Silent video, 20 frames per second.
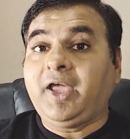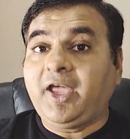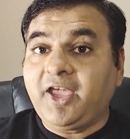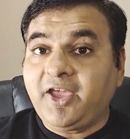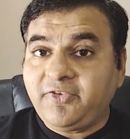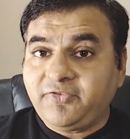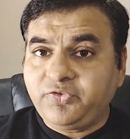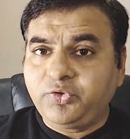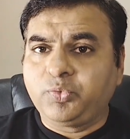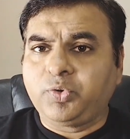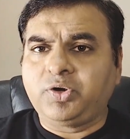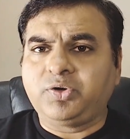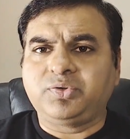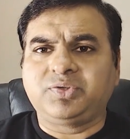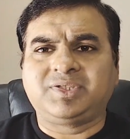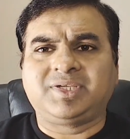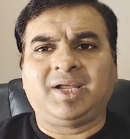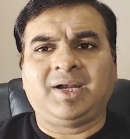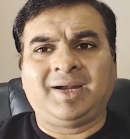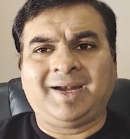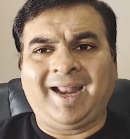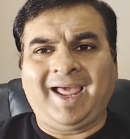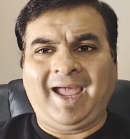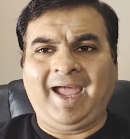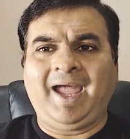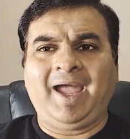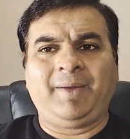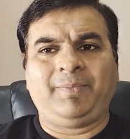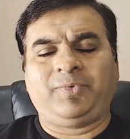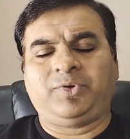If you want to sell an
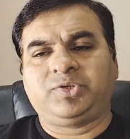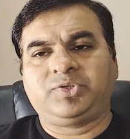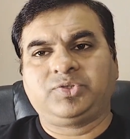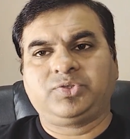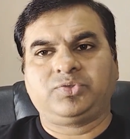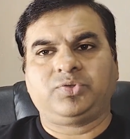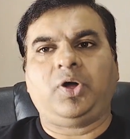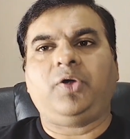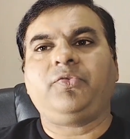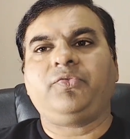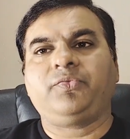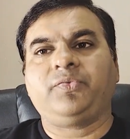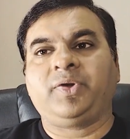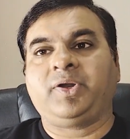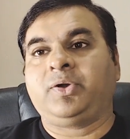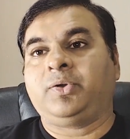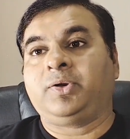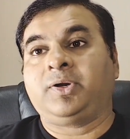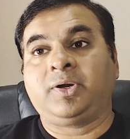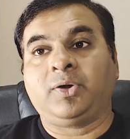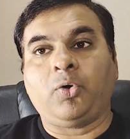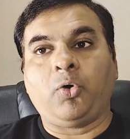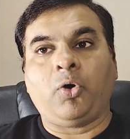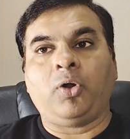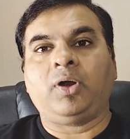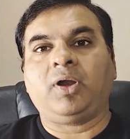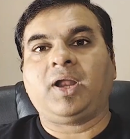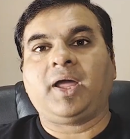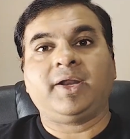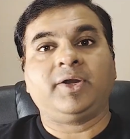app or software or an
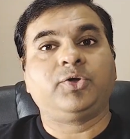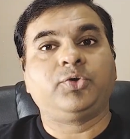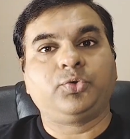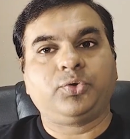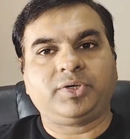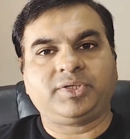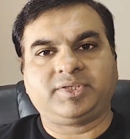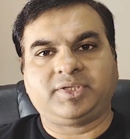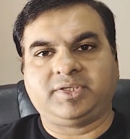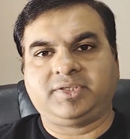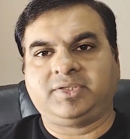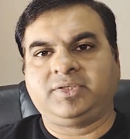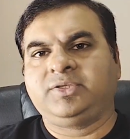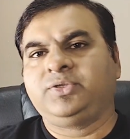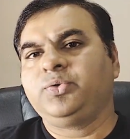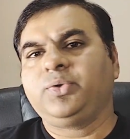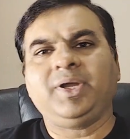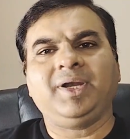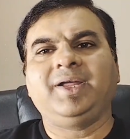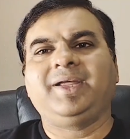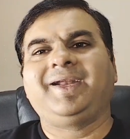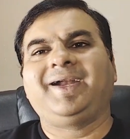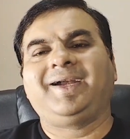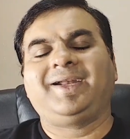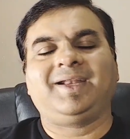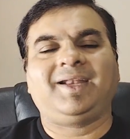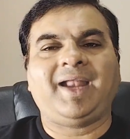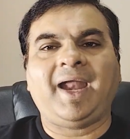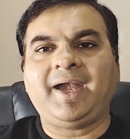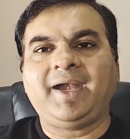online courses, you can
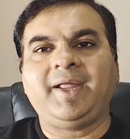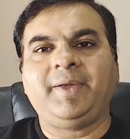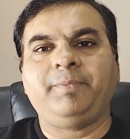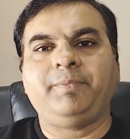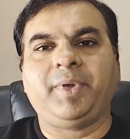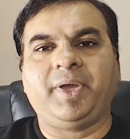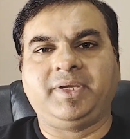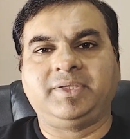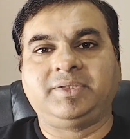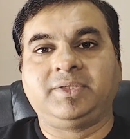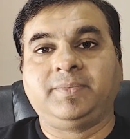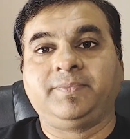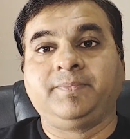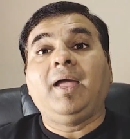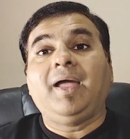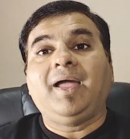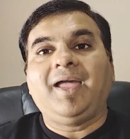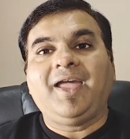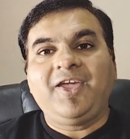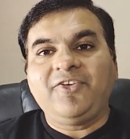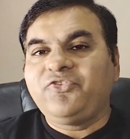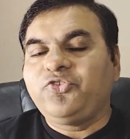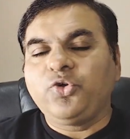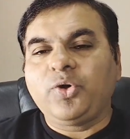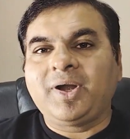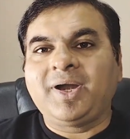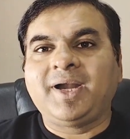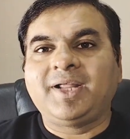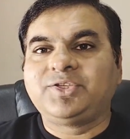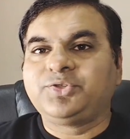create a landing page. If
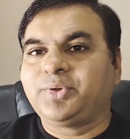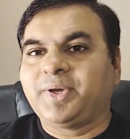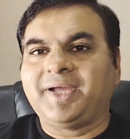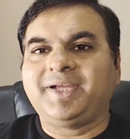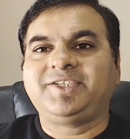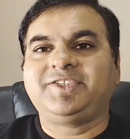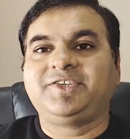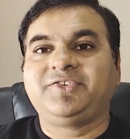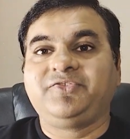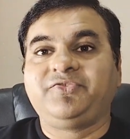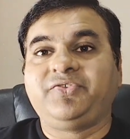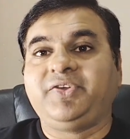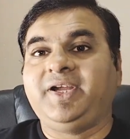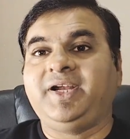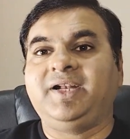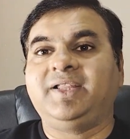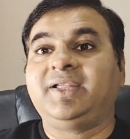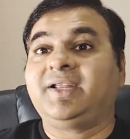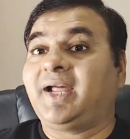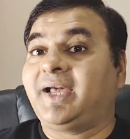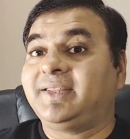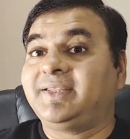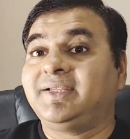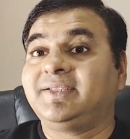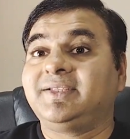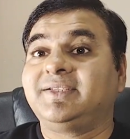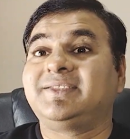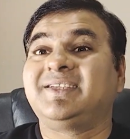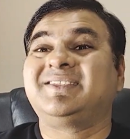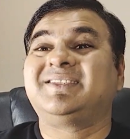you're in education field, then I
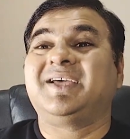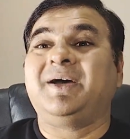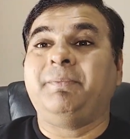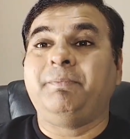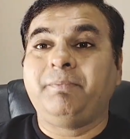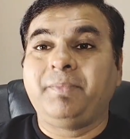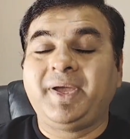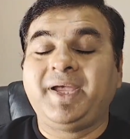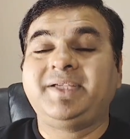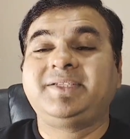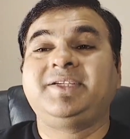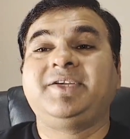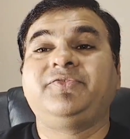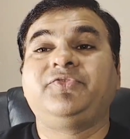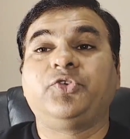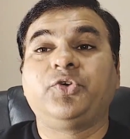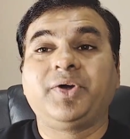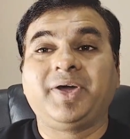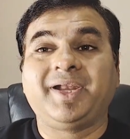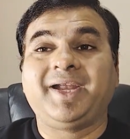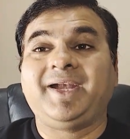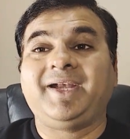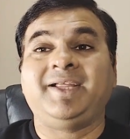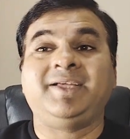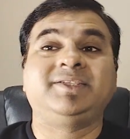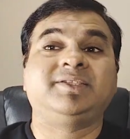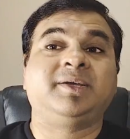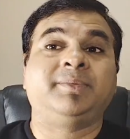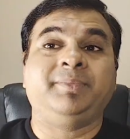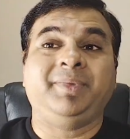think this is amazing for
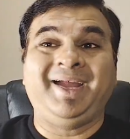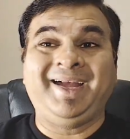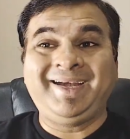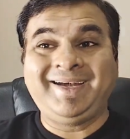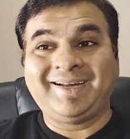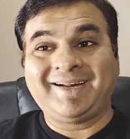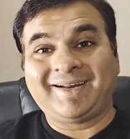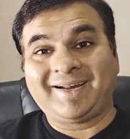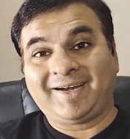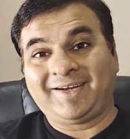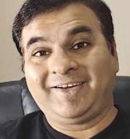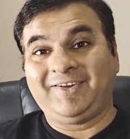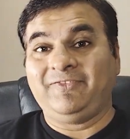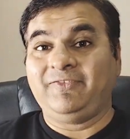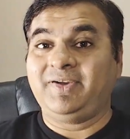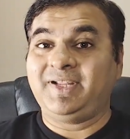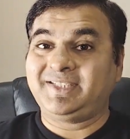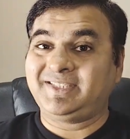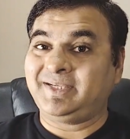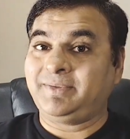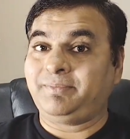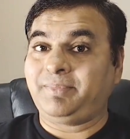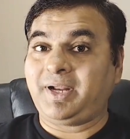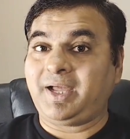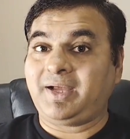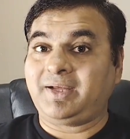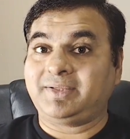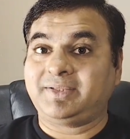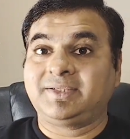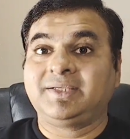creating some interactive lesson
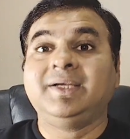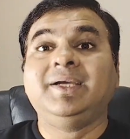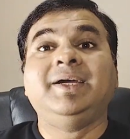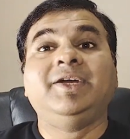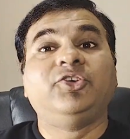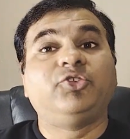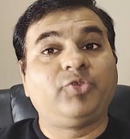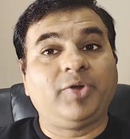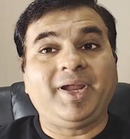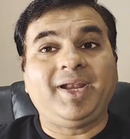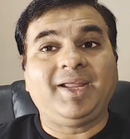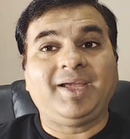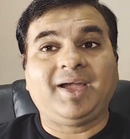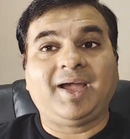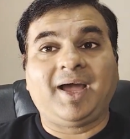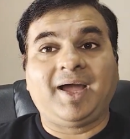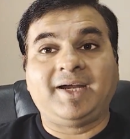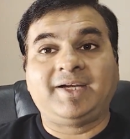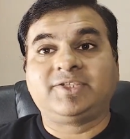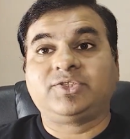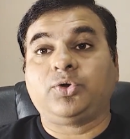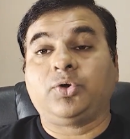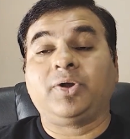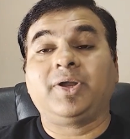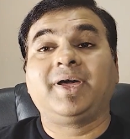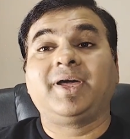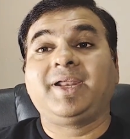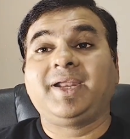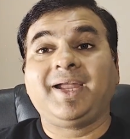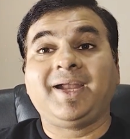plans, training guides, or
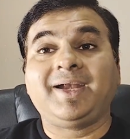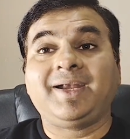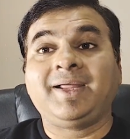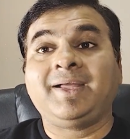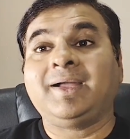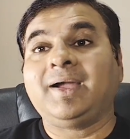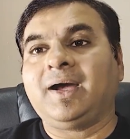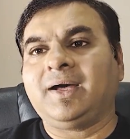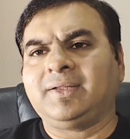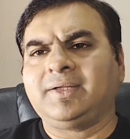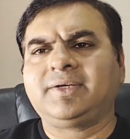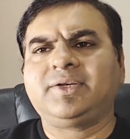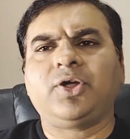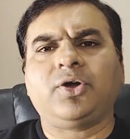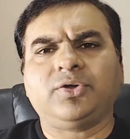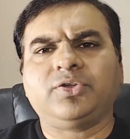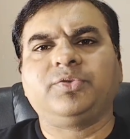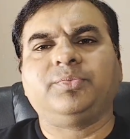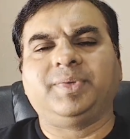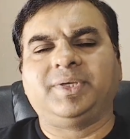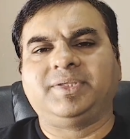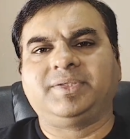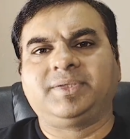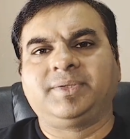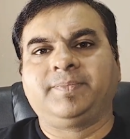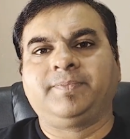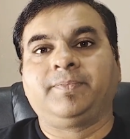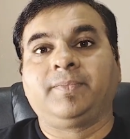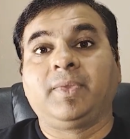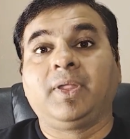creating other documents.